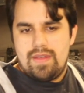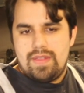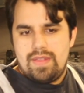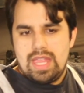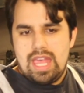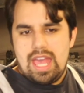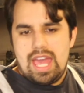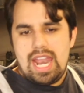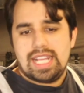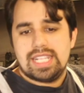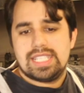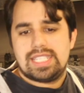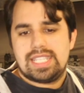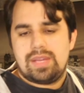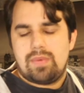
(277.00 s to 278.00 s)
And I can
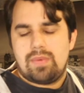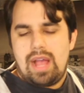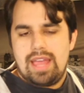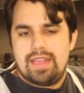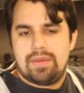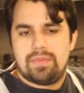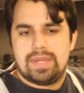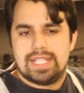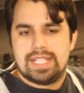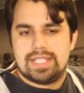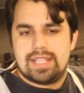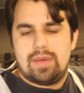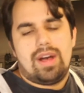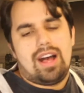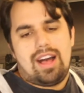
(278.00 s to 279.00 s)
see why they redesigned.
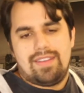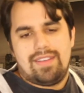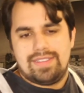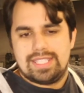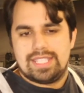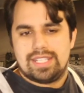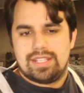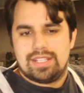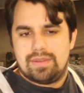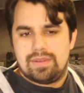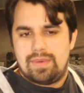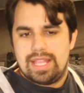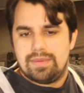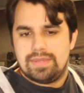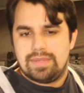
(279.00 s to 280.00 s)
Well, obviously, why they
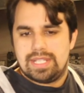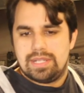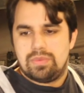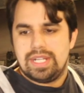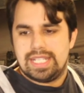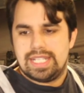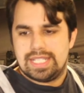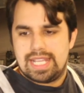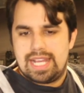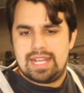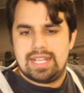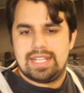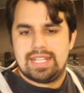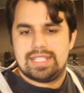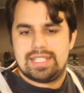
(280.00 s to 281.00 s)
did redesign
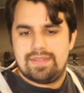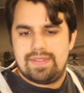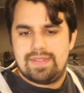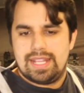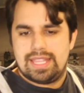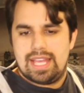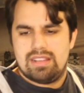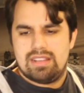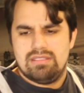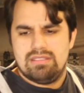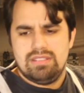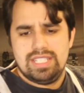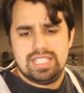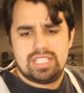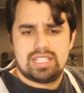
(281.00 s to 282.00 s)
and stuff like that. Ooh,
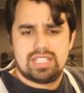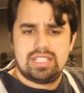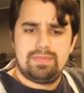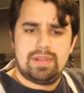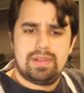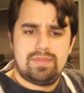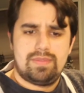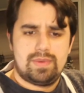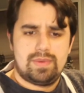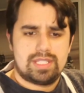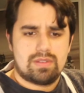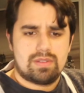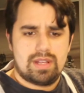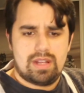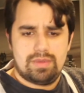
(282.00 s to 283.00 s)
Jigglypuff, what's going
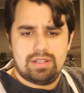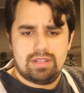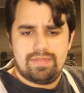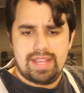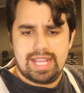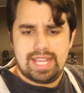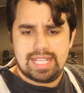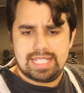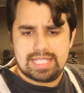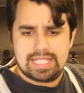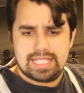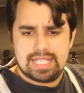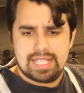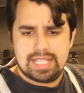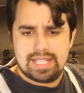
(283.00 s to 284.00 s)
on with your face?
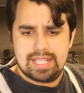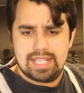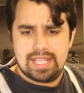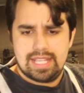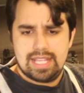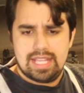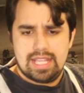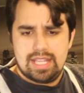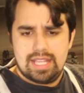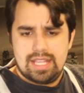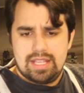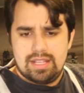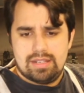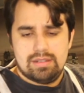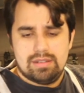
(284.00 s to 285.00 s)

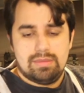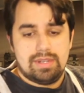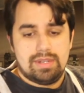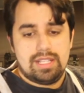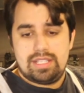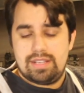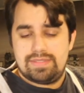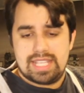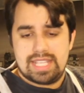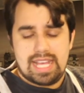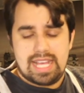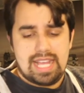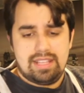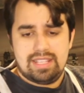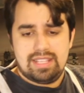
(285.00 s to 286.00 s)
Oh, Wigglytuff's eye.
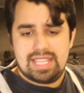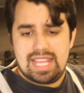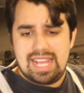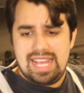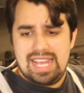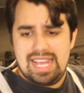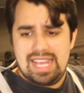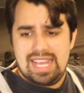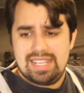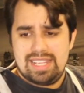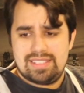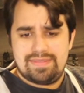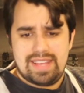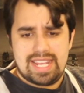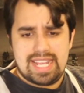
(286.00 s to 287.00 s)
Look at that eye. It's a
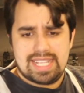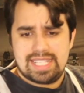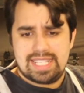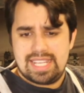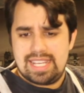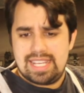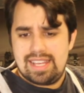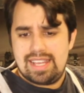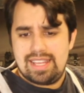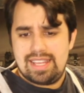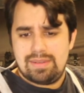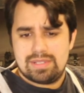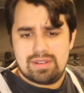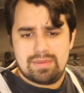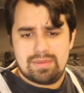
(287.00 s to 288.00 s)
fat ass eye. What's
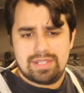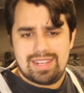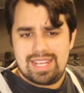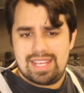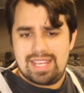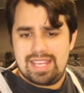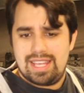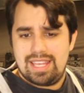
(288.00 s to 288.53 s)
wrong with your eye?